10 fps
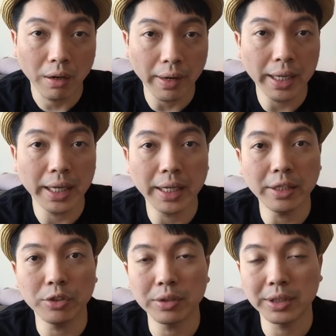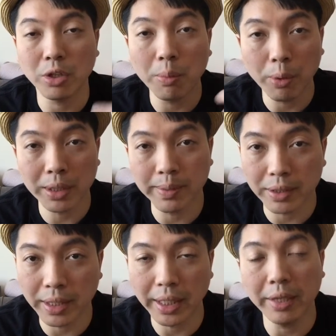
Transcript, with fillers: Alright, and then you score points based on that.